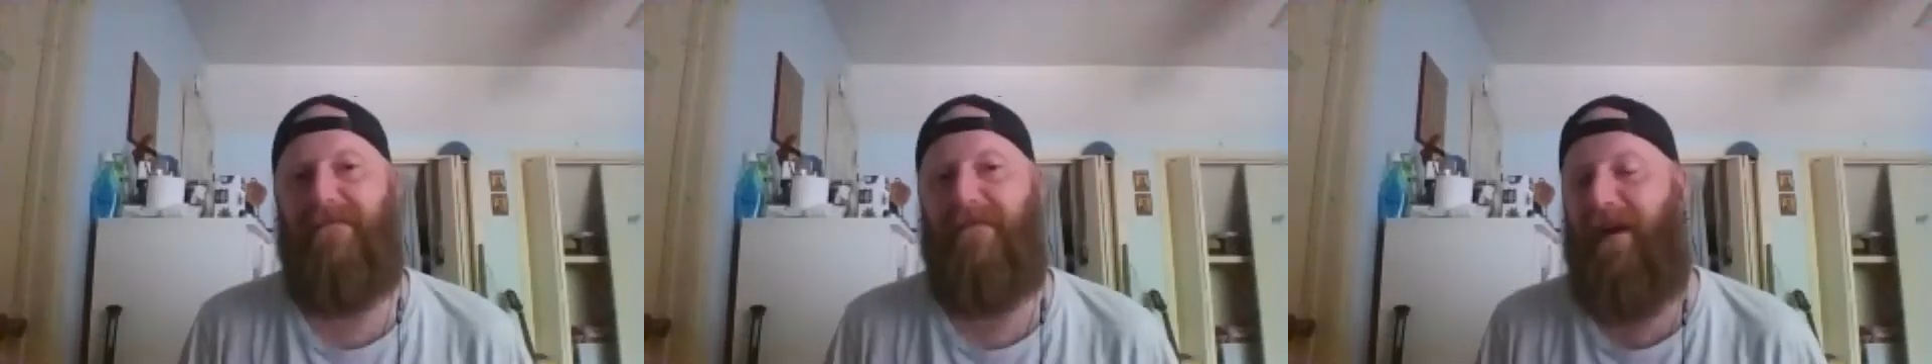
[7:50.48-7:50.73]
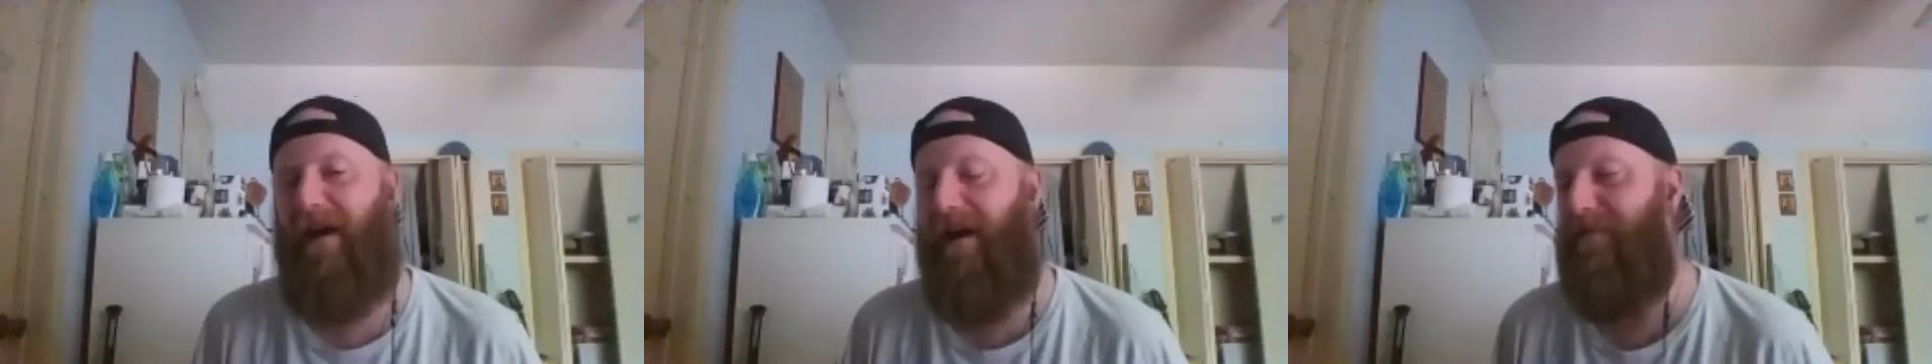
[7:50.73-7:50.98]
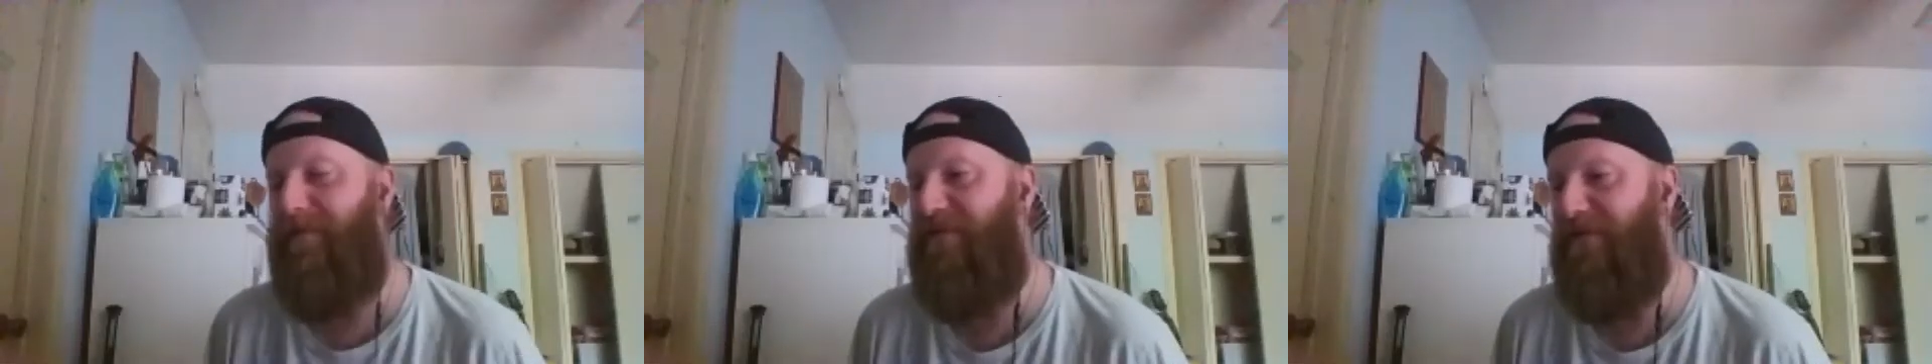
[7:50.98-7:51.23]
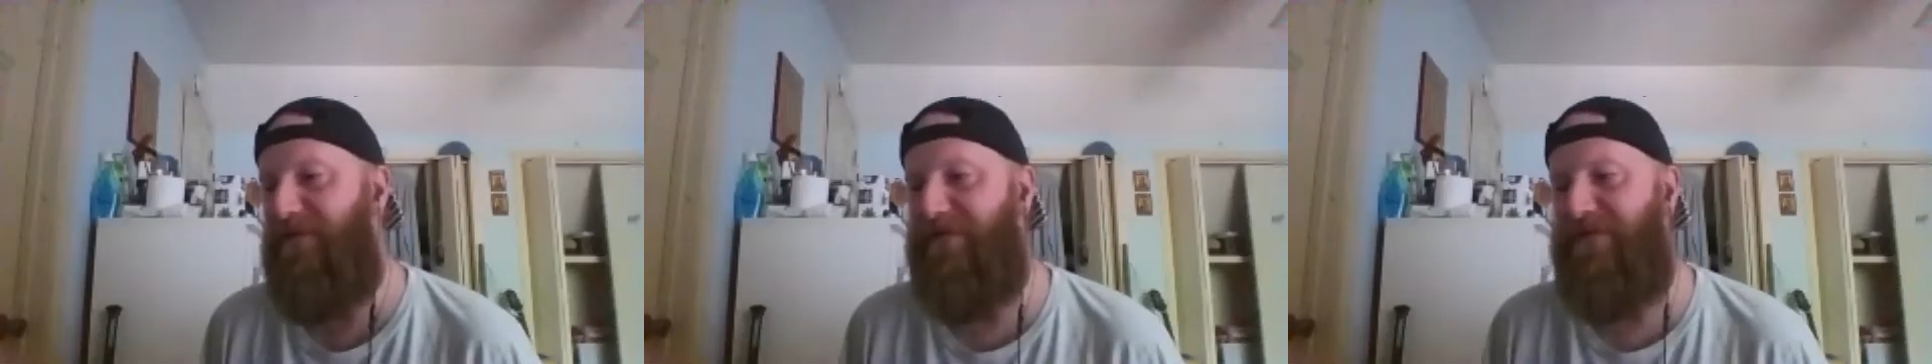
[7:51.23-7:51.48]

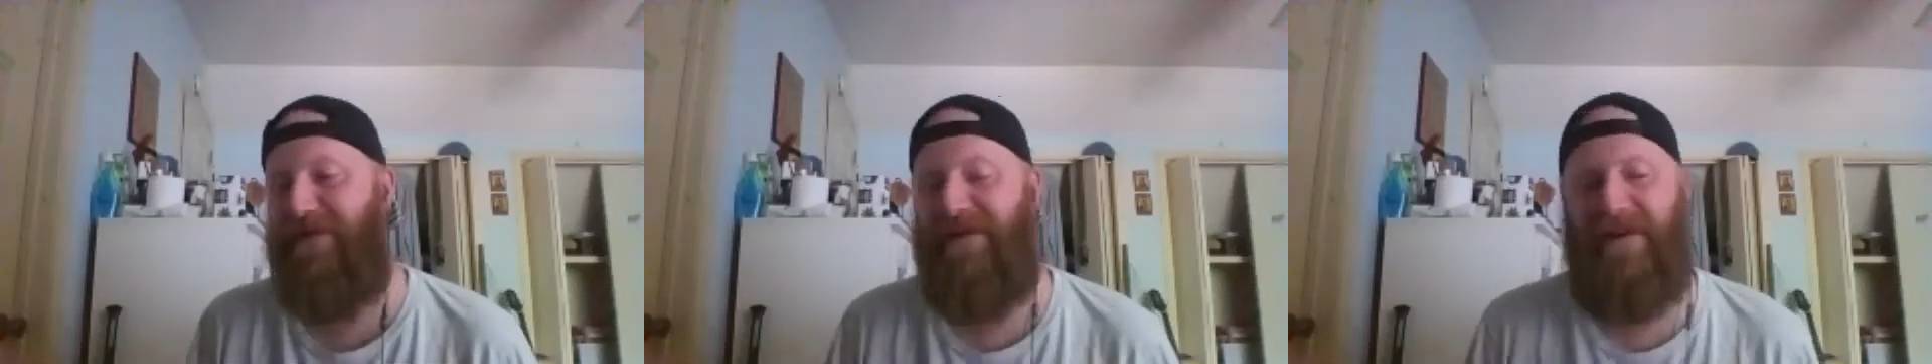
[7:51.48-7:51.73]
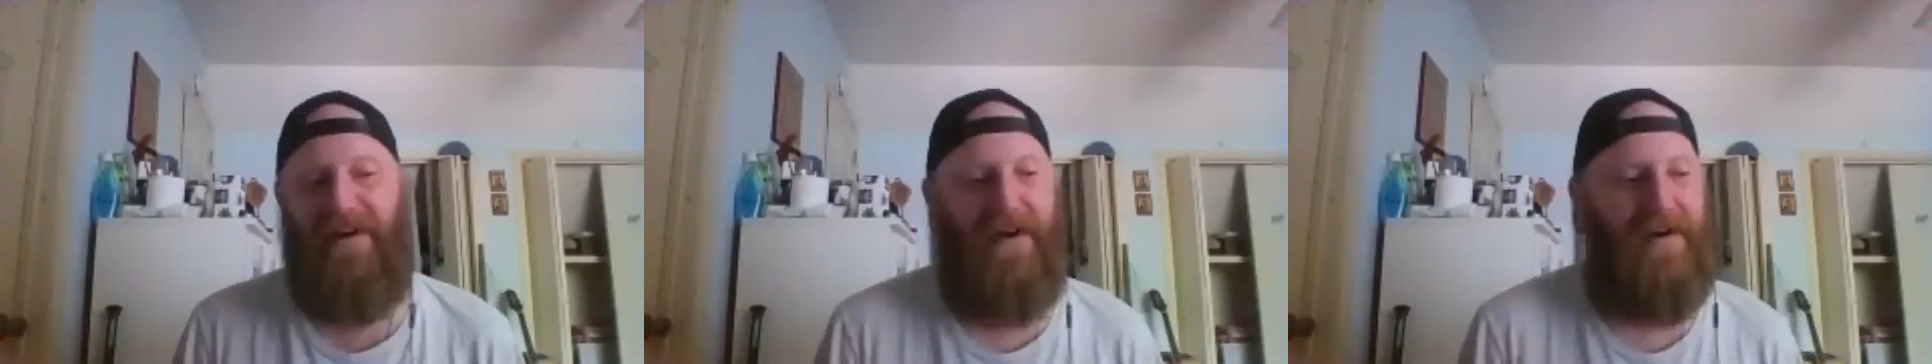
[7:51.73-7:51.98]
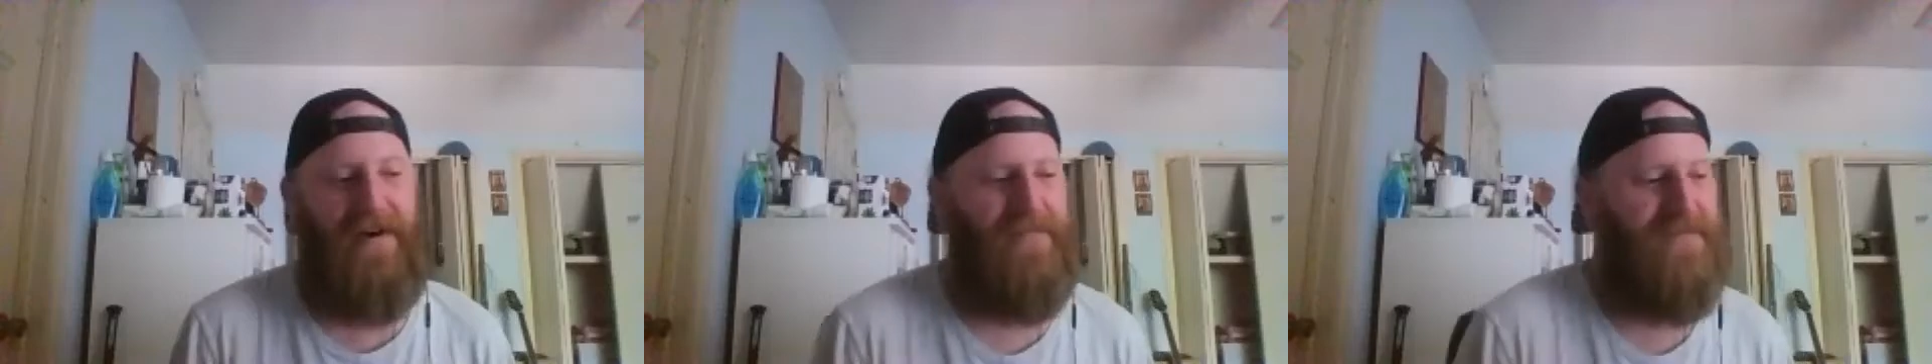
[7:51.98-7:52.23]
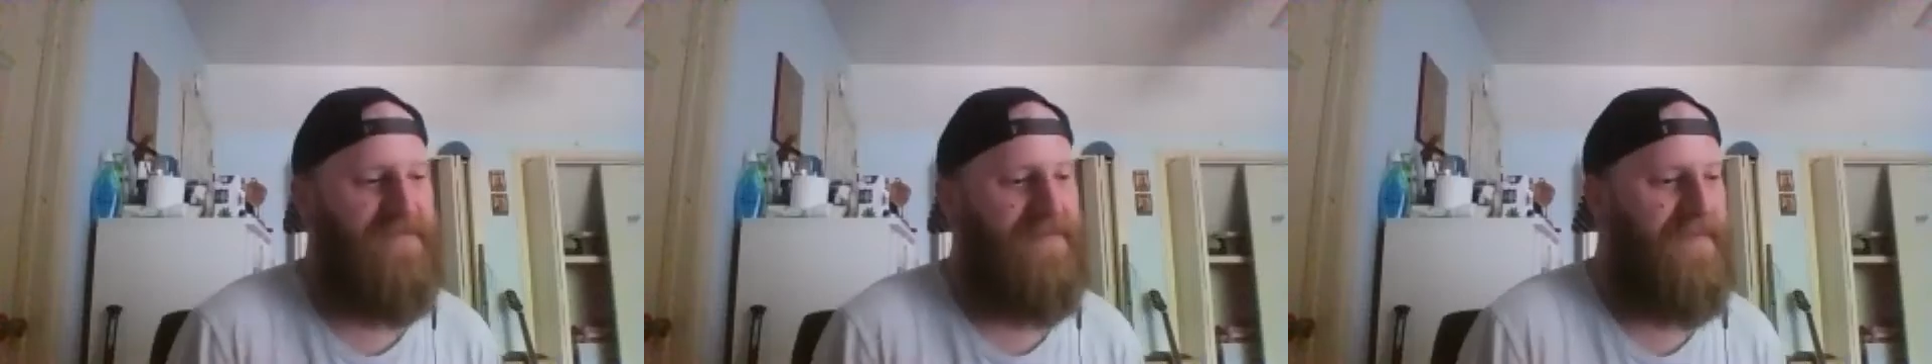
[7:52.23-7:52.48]
Absolutely.
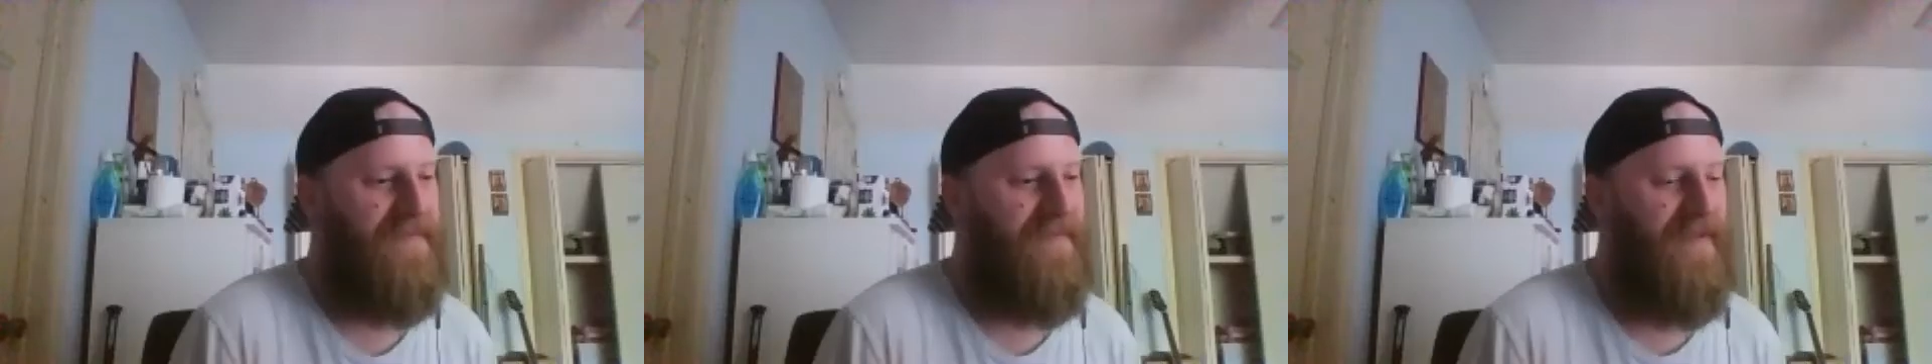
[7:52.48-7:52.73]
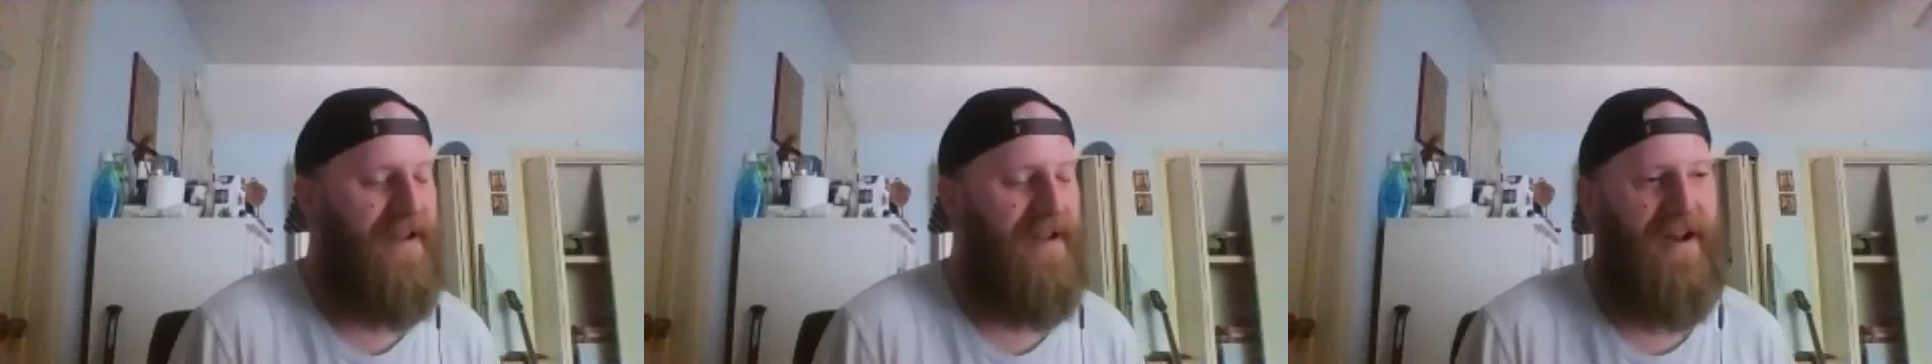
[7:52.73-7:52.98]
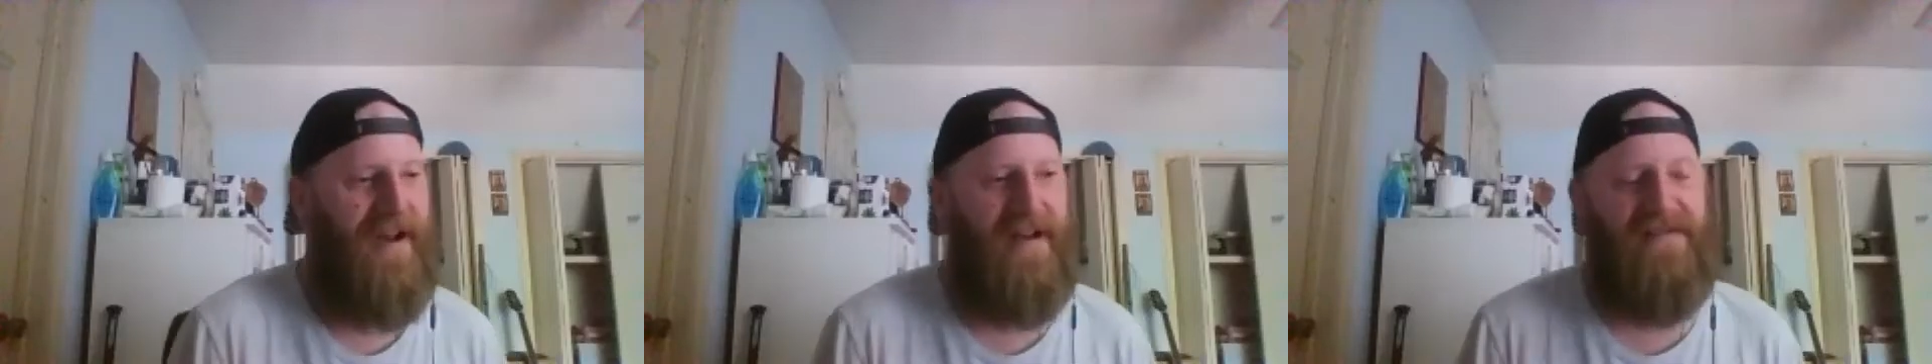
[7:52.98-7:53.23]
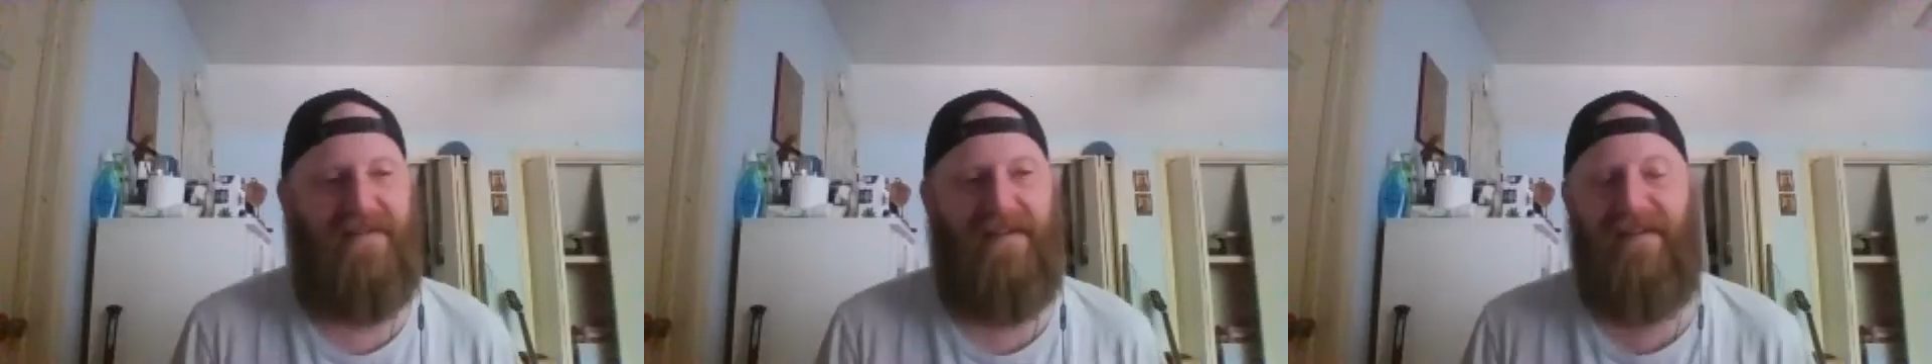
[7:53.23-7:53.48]

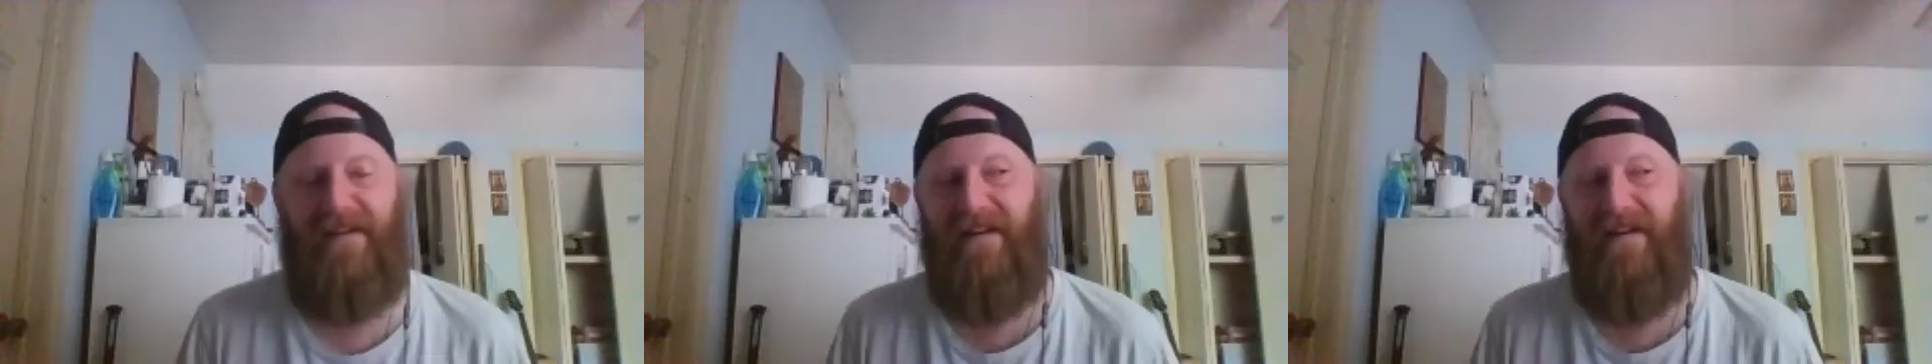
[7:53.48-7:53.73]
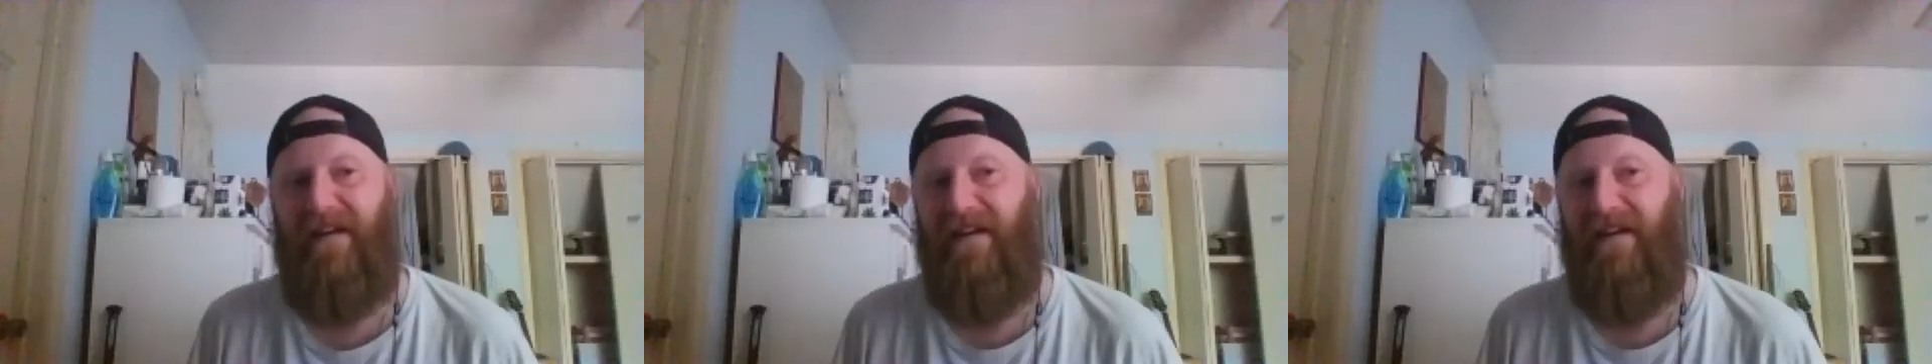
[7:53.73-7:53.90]
I'd say that